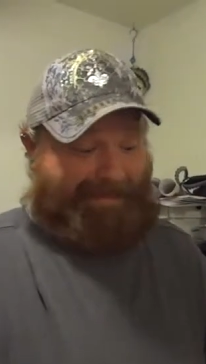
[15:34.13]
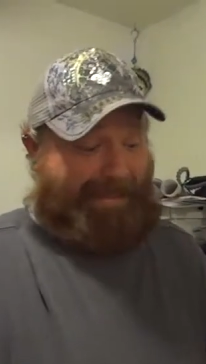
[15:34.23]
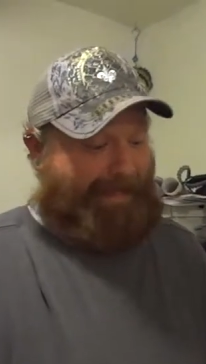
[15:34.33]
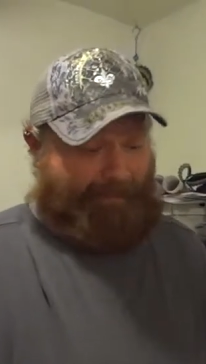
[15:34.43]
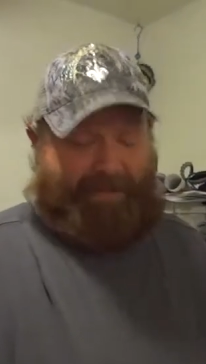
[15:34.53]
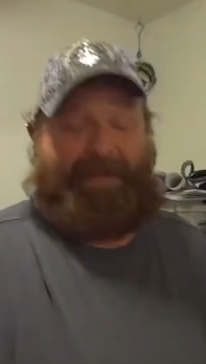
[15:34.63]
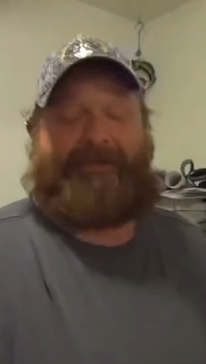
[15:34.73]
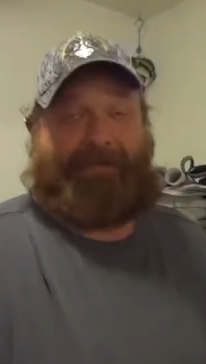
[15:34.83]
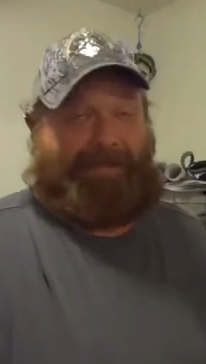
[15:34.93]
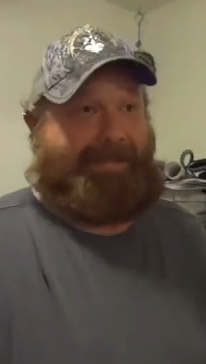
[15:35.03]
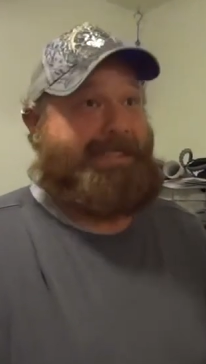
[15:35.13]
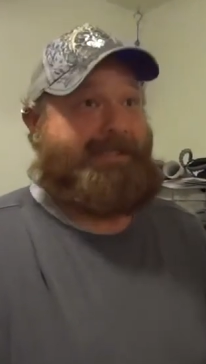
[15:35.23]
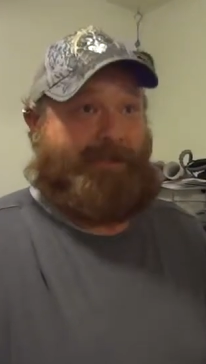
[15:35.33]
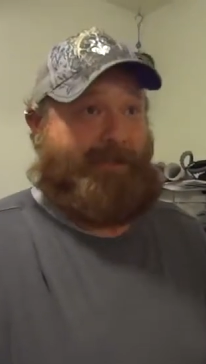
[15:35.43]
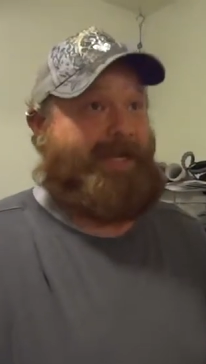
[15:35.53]
it to if, me. If he says
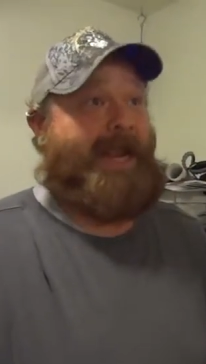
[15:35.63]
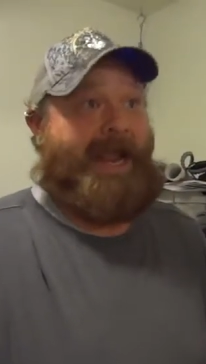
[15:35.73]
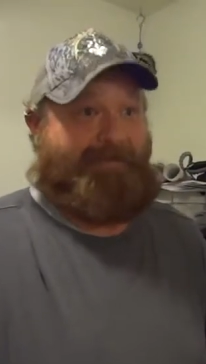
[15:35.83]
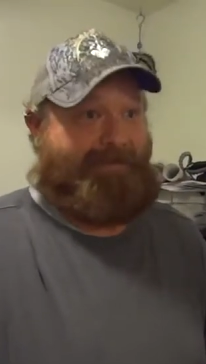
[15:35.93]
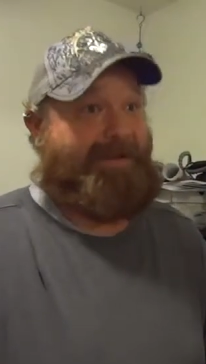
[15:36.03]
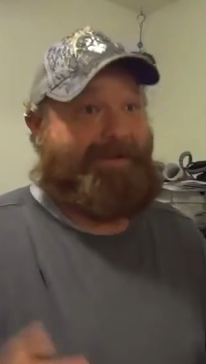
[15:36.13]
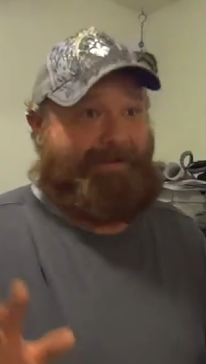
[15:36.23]
you can have it,